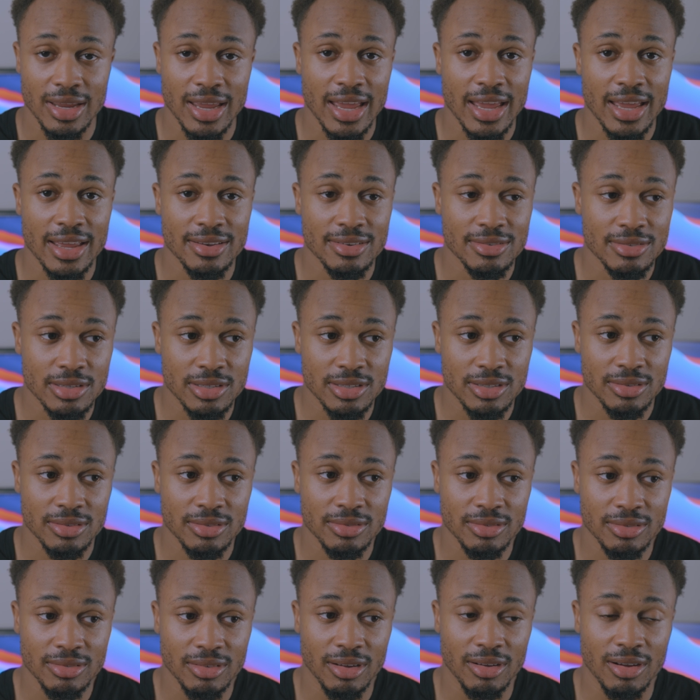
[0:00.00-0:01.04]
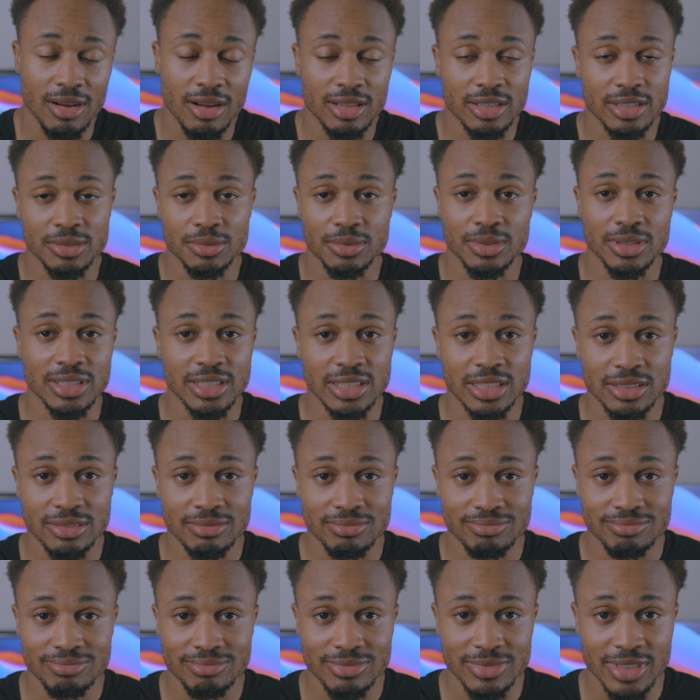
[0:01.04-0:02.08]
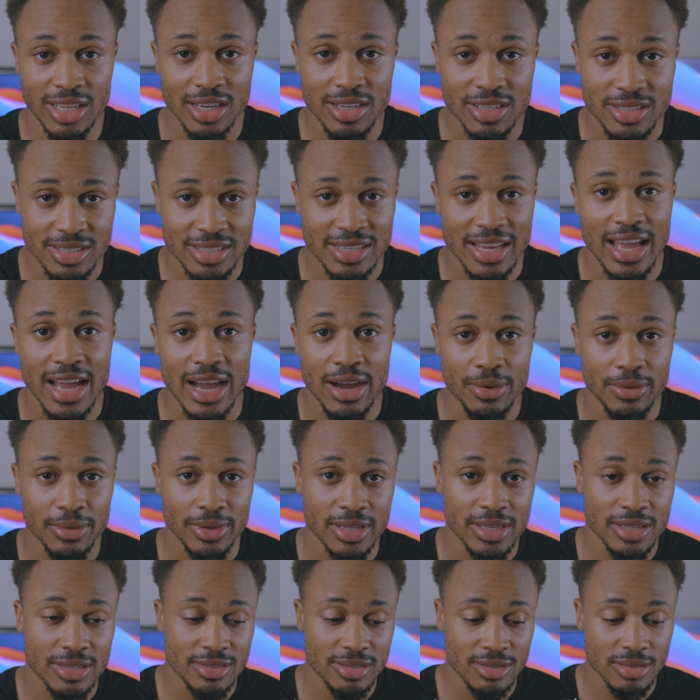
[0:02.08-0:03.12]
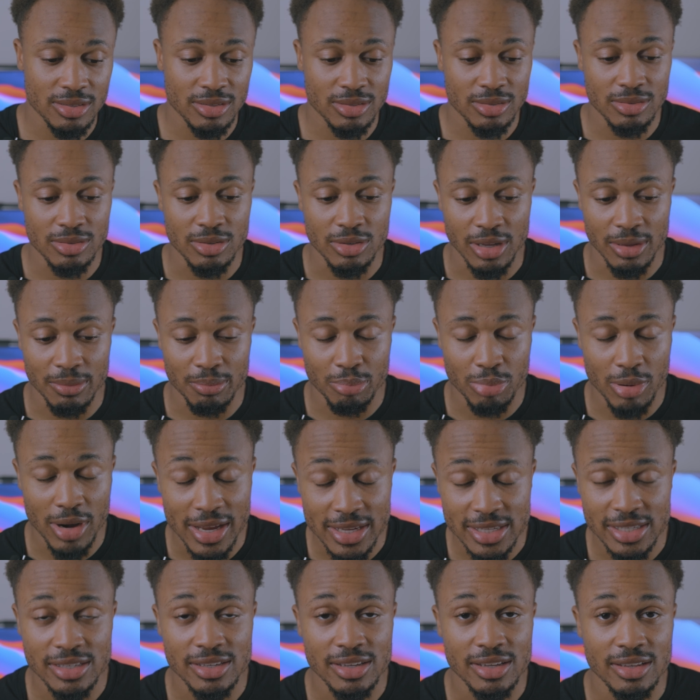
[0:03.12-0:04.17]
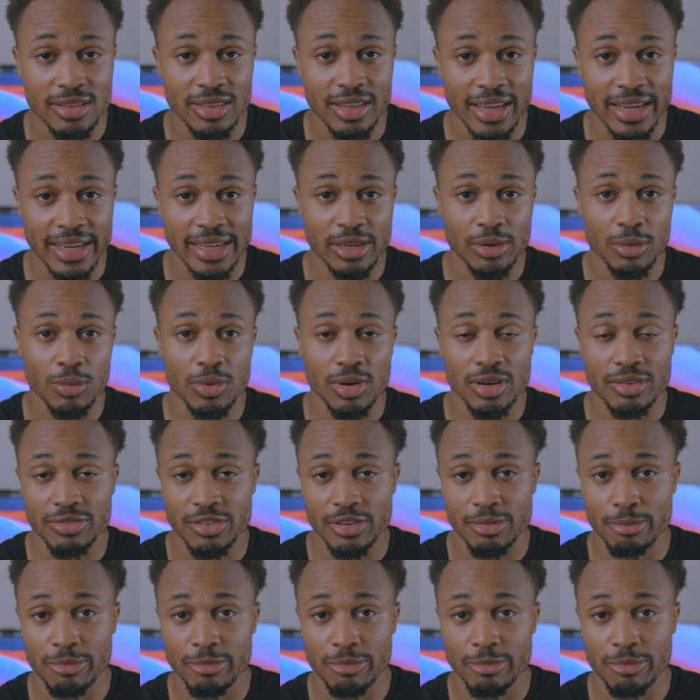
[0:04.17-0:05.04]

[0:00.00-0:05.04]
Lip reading: and all it really does now is you can press it in like one of your